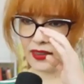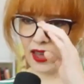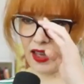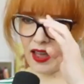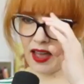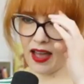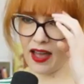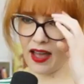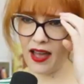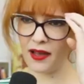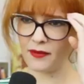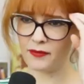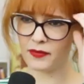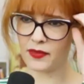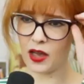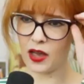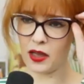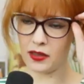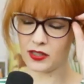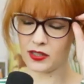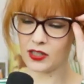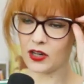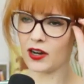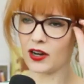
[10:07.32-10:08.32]

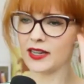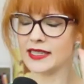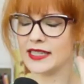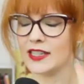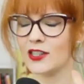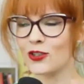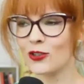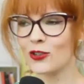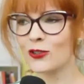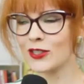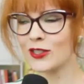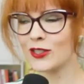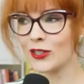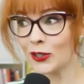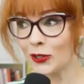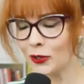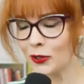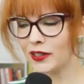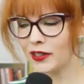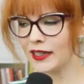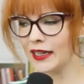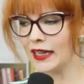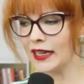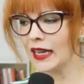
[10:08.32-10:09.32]
Digital
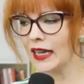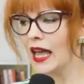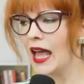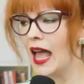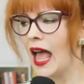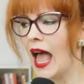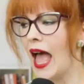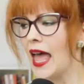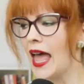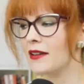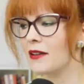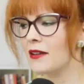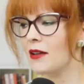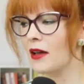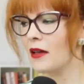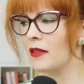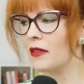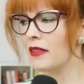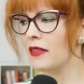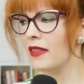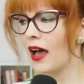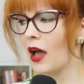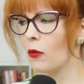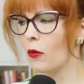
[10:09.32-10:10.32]
security. And
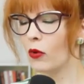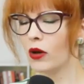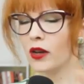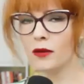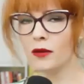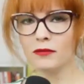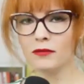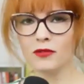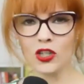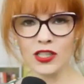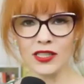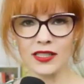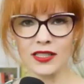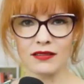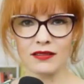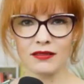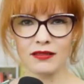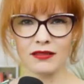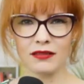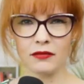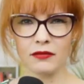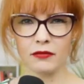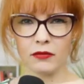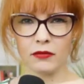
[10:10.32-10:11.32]
I want to just
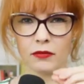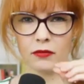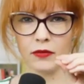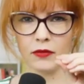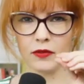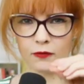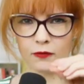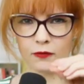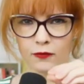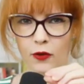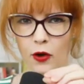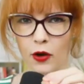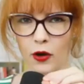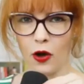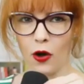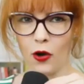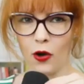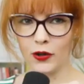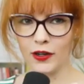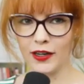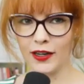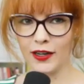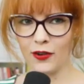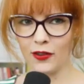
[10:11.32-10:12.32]

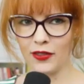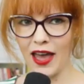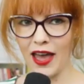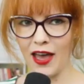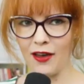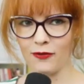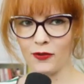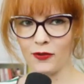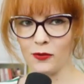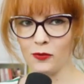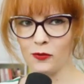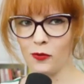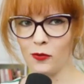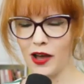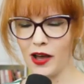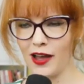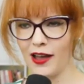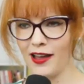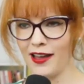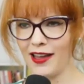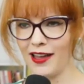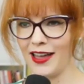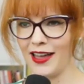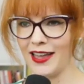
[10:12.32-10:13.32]
hone in on that for
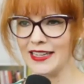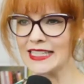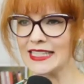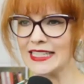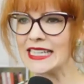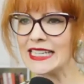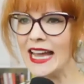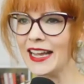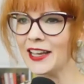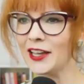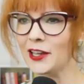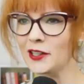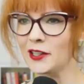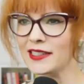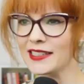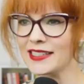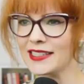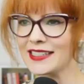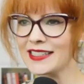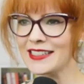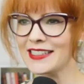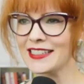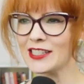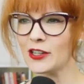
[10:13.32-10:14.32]
1
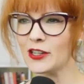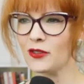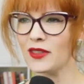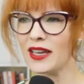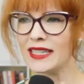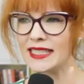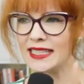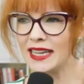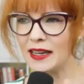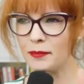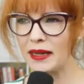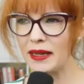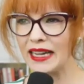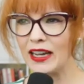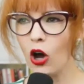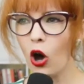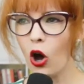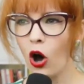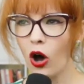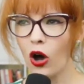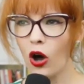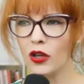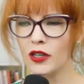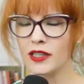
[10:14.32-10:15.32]
second. So they said
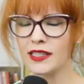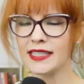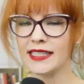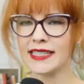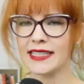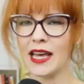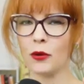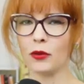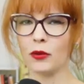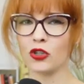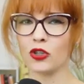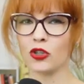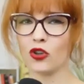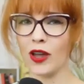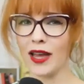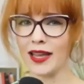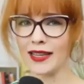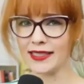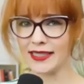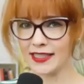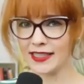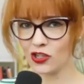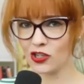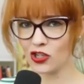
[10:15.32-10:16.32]
because they were
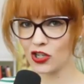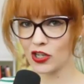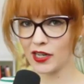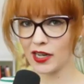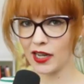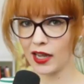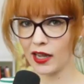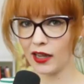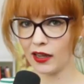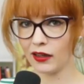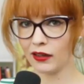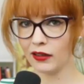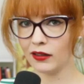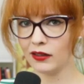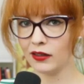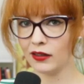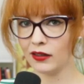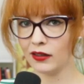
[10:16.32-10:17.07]
transitioning